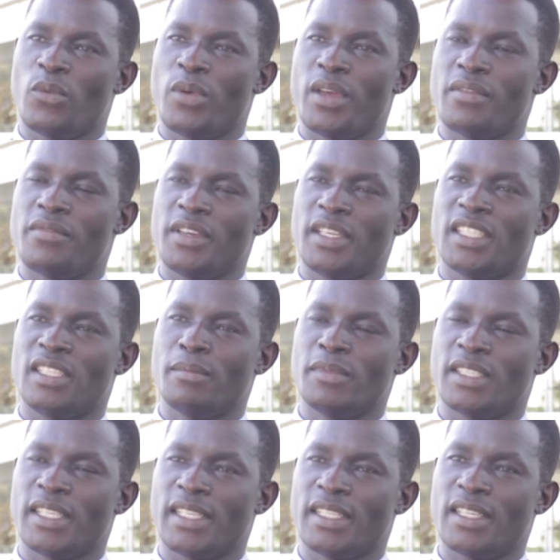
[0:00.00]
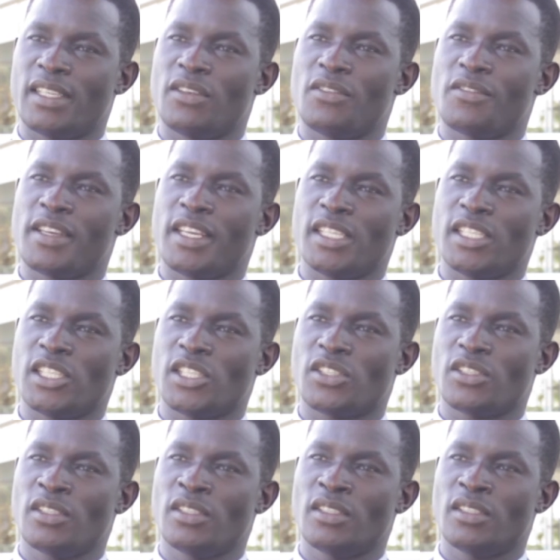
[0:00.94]
we are victim-centered
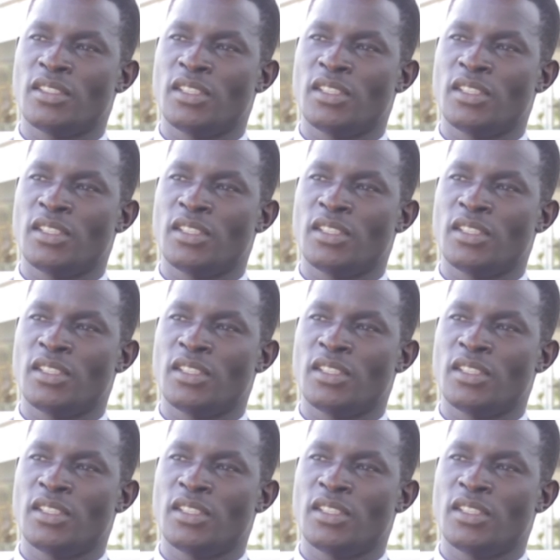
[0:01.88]
organization,